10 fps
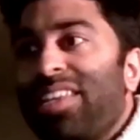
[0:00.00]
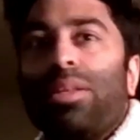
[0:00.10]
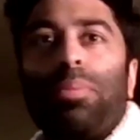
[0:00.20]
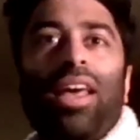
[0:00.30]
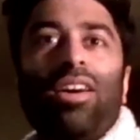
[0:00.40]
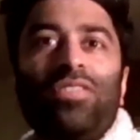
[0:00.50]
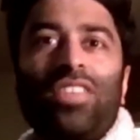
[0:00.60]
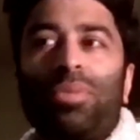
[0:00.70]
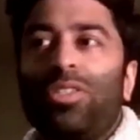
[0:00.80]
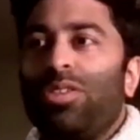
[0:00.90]
are in the playoffs.
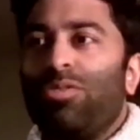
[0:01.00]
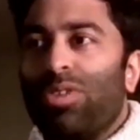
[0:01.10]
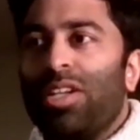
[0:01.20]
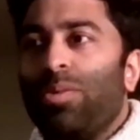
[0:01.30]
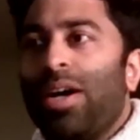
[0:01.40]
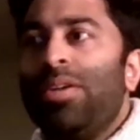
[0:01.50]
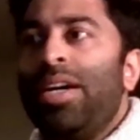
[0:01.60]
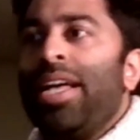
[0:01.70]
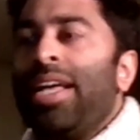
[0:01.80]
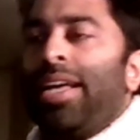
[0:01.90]
They've been doing really well.
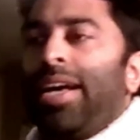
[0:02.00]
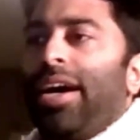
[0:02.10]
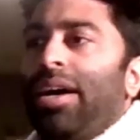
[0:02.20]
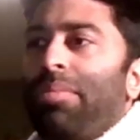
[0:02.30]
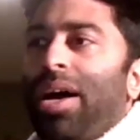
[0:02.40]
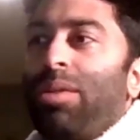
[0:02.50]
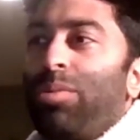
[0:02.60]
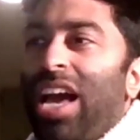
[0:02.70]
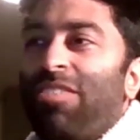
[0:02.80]
And we